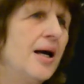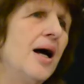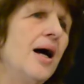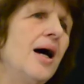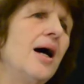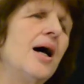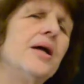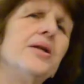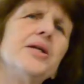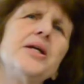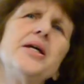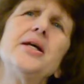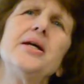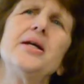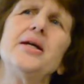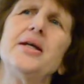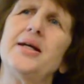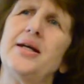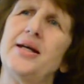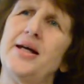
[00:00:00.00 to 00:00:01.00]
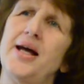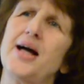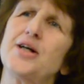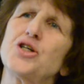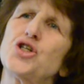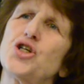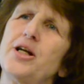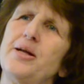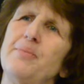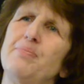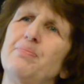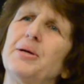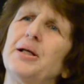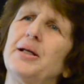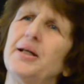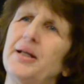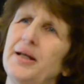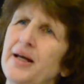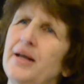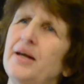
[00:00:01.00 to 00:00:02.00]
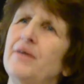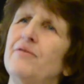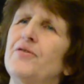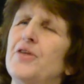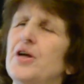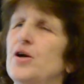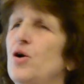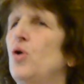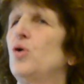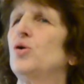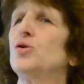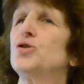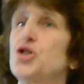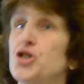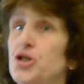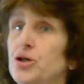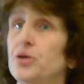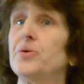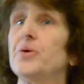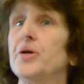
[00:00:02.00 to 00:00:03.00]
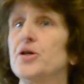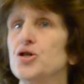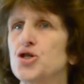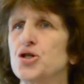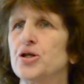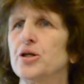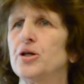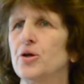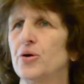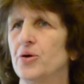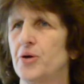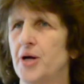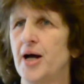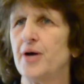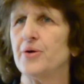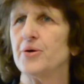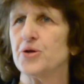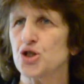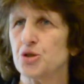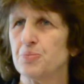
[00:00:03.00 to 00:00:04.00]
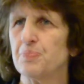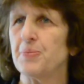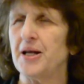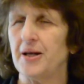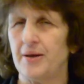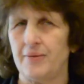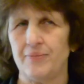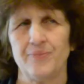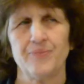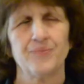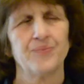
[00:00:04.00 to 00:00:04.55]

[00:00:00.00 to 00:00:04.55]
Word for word: And he, he actually believed that all children should learn how to spin